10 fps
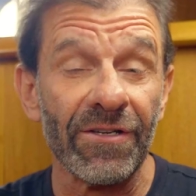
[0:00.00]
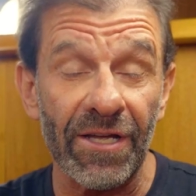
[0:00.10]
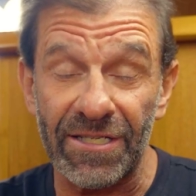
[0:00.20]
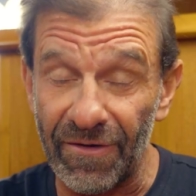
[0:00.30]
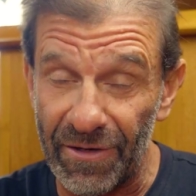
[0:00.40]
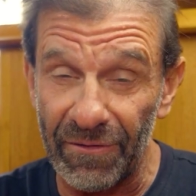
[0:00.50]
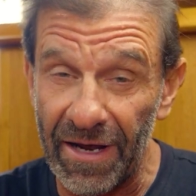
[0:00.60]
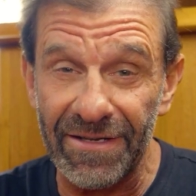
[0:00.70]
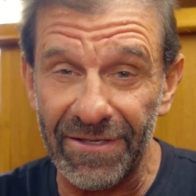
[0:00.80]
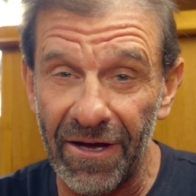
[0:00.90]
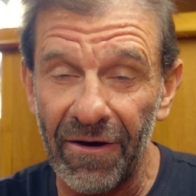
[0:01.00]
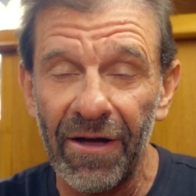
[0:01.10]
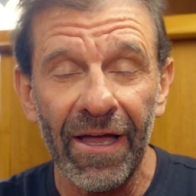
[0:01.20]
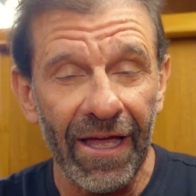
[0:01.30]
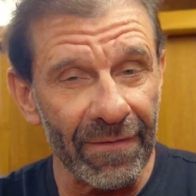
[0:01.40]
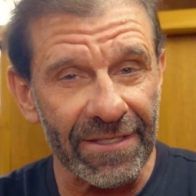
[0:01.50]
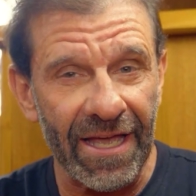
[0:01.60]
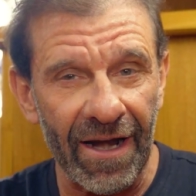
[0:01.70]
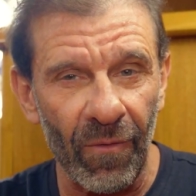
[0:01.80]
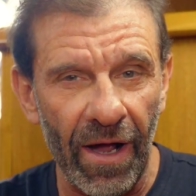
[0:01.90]
just a few days ago. It was
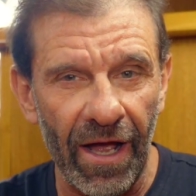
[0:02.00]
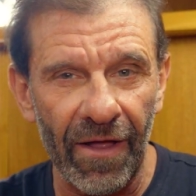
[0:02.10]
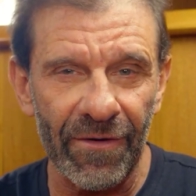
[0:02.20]
kind of wild.